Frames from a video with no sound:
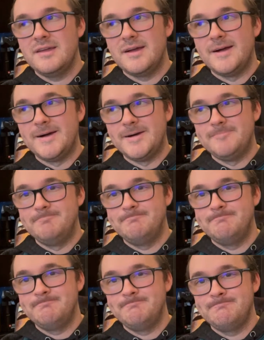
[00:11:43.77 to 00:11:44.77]

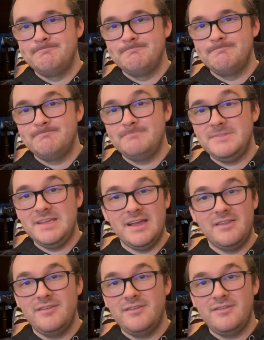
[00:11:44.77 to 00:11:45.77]
Yeah,
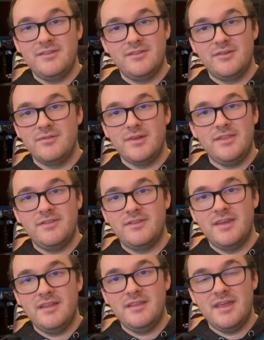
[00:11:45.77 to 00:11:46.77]
this is just a great
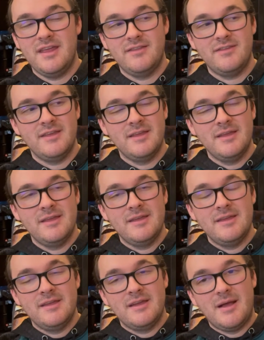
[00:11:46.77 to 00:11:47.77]
set, and
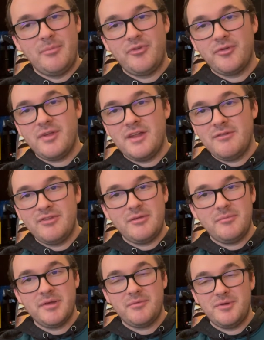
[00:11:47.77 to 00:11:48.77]
I'm so glad I was
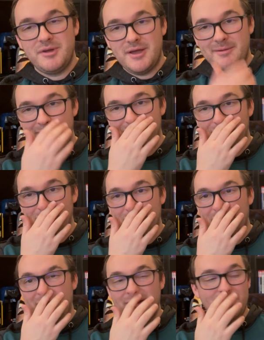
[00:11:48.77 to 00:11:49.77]
able to pick one up,
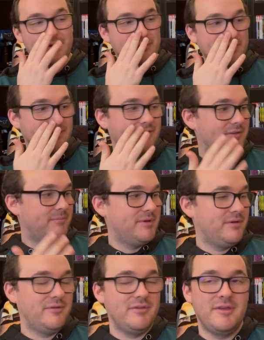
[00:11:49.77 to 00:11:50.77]
and we'll get this a
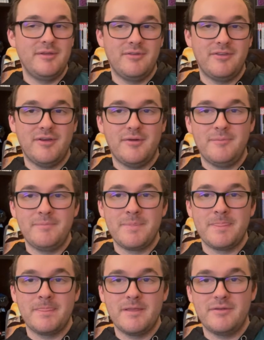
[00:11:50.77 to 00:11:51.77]
build. So
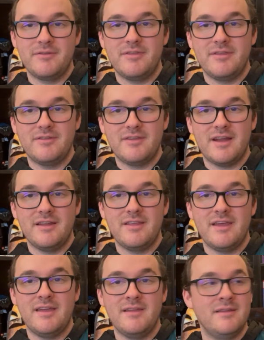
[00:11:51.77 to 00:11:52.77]
there's the side of
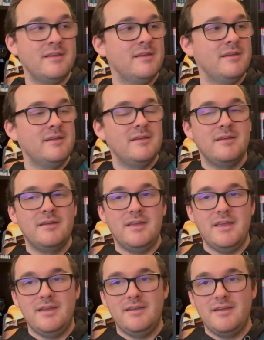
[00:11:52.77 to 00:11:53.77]
that
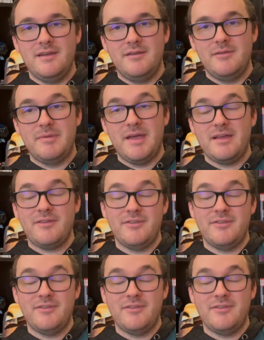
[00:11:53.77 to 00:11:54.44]
and the back.